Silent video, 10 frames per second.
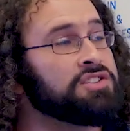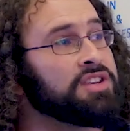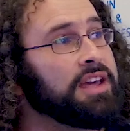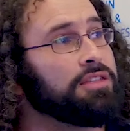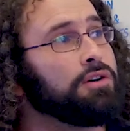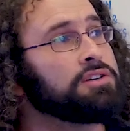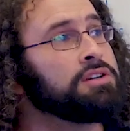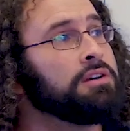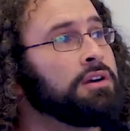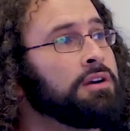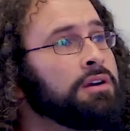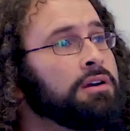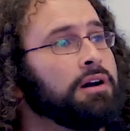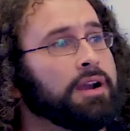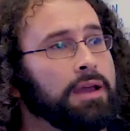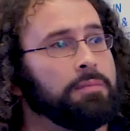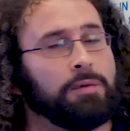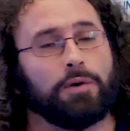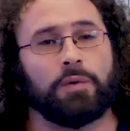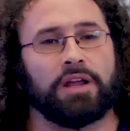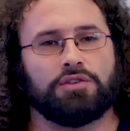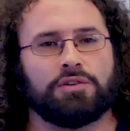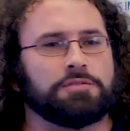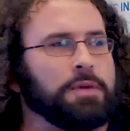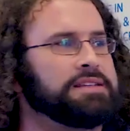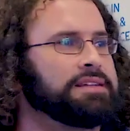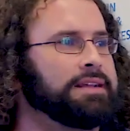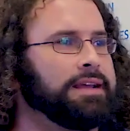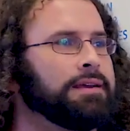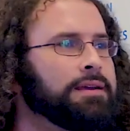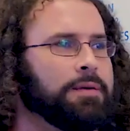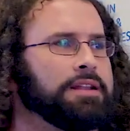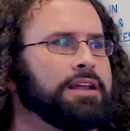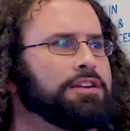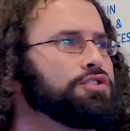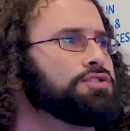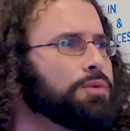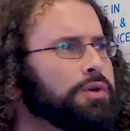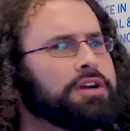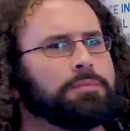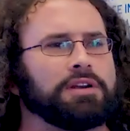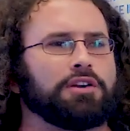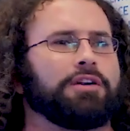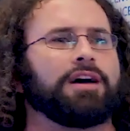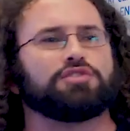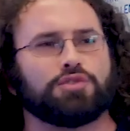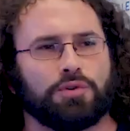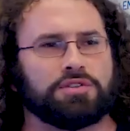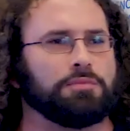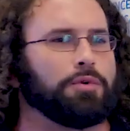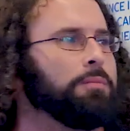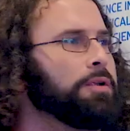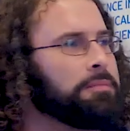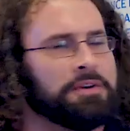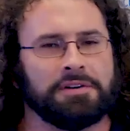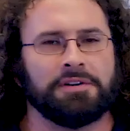So they thought, okay, maybe what we can do is basically, I mean, they didn't use the word, but crowdsource the problem.